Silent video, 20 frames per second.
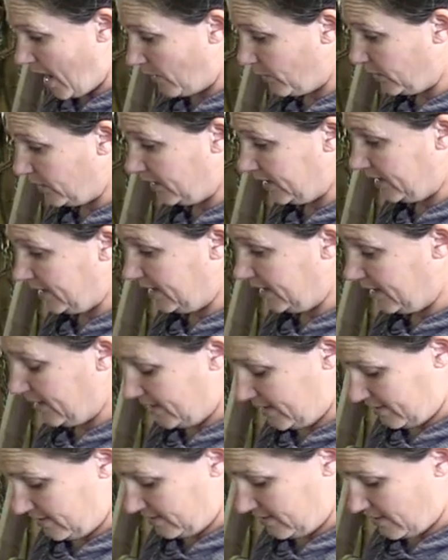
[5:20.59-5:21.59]
I,
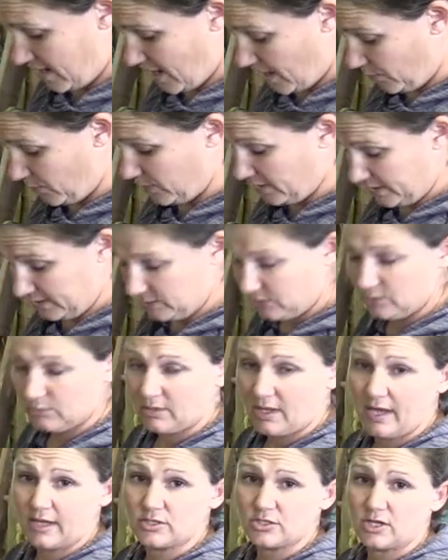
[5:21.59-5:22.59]
really, I really do
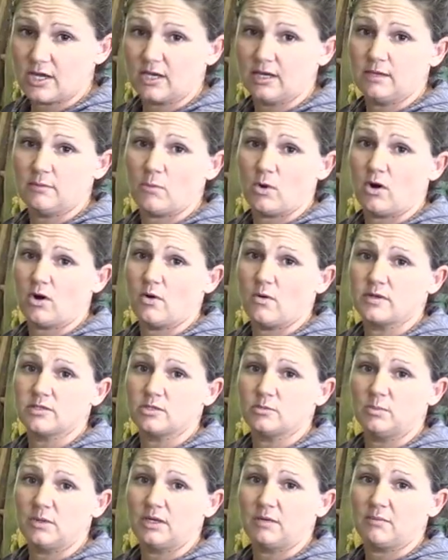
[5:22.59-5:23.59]
like JD Morrow as
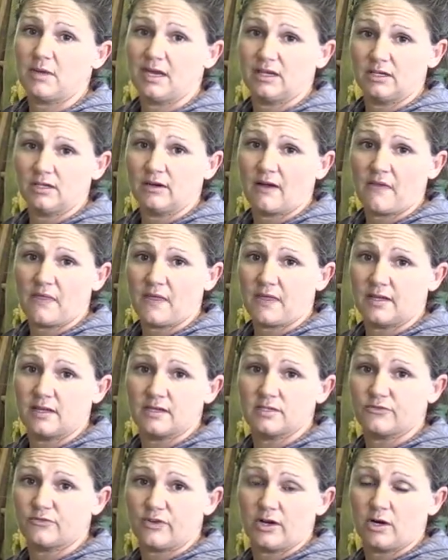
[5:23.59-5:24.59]
a bit maker. I think
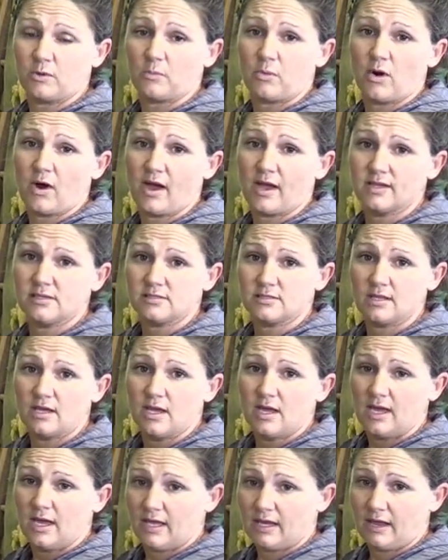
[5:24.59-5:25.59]
he's fair priced,
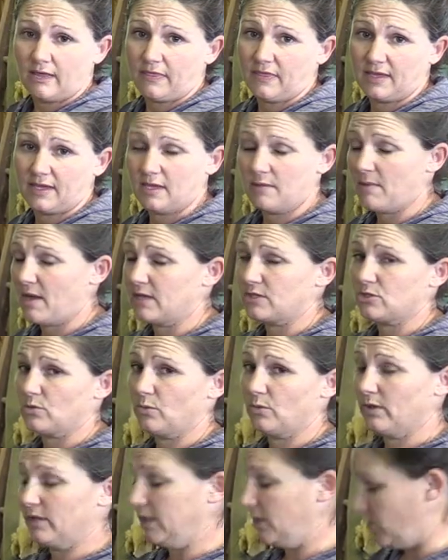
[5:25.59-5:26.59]
and I think he makes a
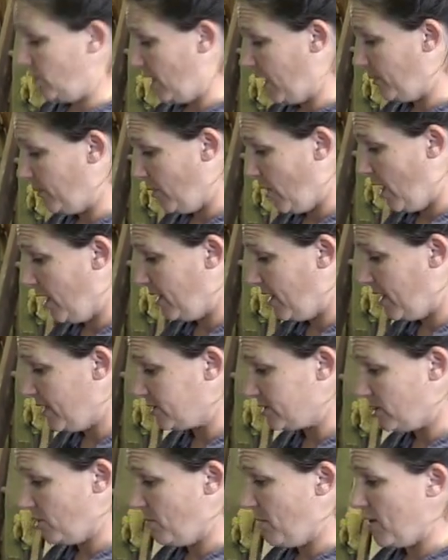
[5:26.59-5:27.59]
really great
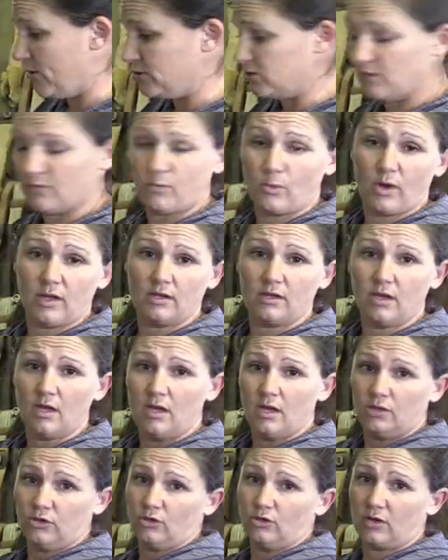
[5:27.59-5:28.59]
product. So most of what
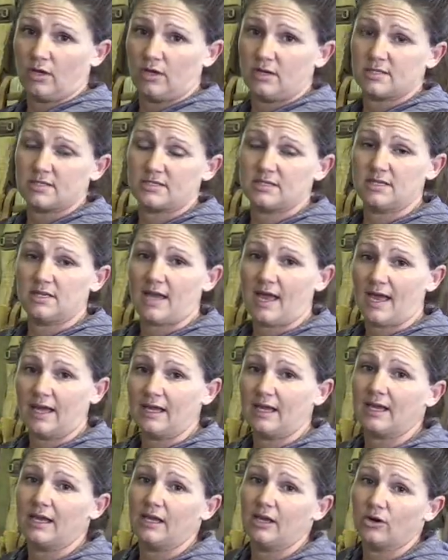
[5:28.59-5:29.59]
you're going to see
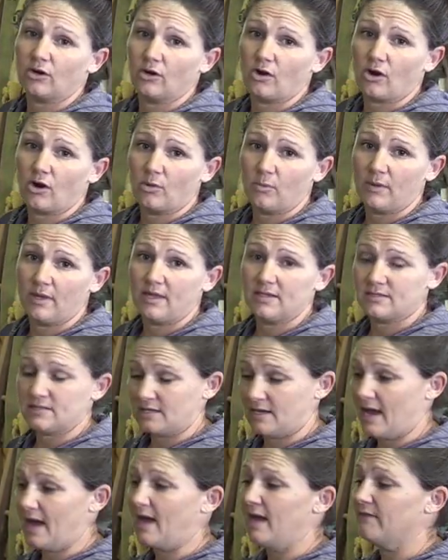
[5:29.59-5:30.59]
hanging here are bits
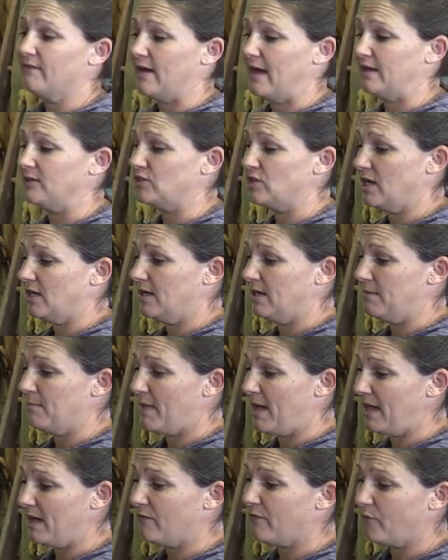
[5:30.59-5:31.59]
that I have had JD
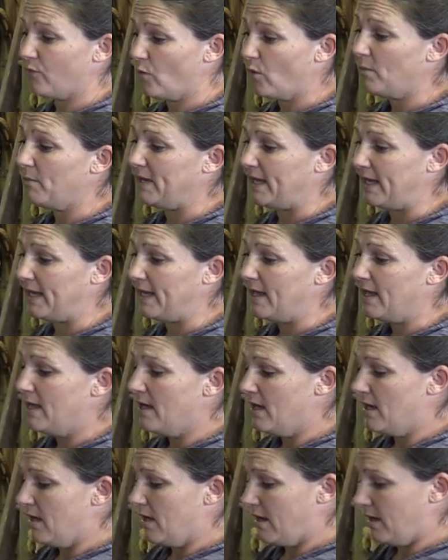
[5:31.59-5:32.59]
make for me,
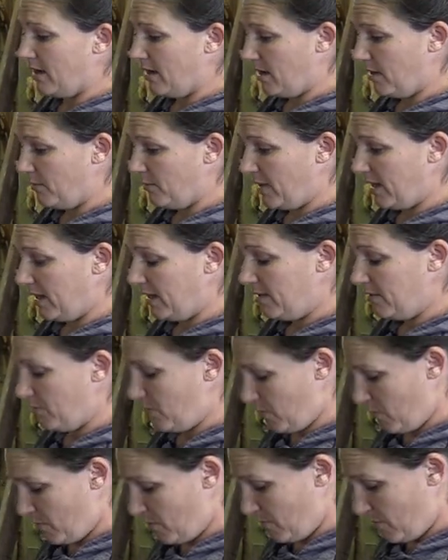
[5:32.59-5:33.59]
um,
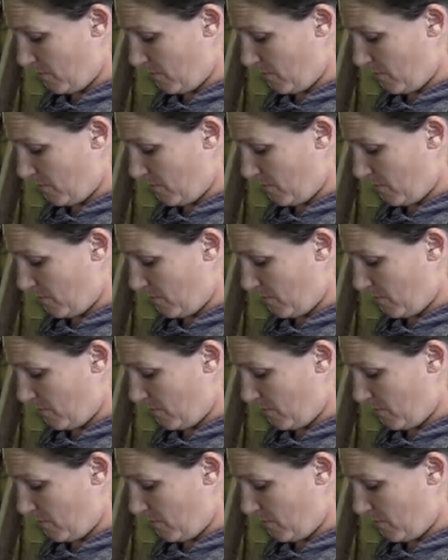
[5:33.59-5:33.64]
and